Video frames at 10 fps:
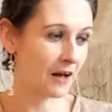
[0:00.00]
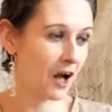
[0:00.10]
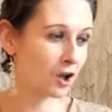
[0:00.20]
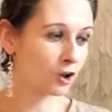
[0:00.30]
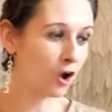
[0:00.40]

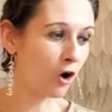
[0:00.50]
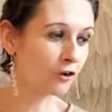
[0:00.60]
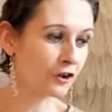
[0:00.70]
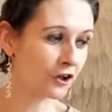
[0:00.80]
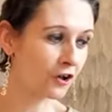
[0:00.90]
A
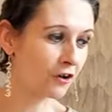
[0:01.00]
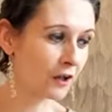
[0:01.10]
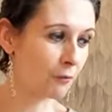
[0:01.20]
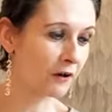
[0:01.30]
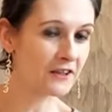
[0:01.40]
long,
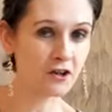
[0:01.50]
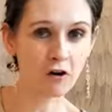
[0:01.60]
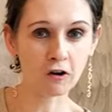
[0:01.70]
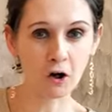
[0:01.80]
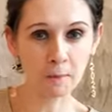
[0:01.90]
curly one. It's
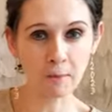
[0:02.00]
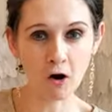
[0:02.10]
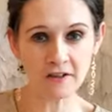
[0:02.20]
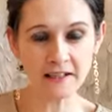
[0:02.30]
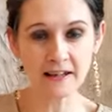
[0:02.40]
got a lot of
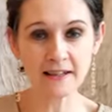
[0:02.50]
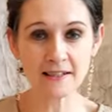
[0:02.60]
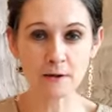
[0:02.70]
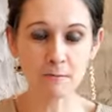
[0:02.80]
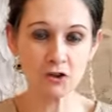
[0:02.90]
body.
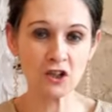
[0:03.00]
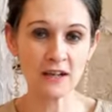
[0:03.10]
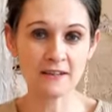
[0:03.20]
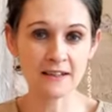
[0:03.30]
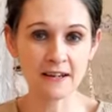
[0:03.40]
It's a
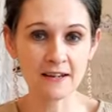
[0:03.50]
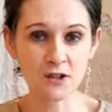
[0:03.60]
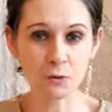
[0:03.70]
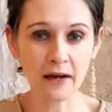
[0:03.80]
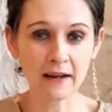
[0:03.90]
machine
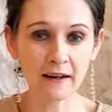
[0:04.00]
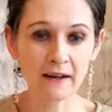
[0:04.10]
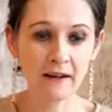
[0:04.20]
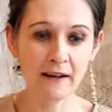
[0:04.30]
teased wig.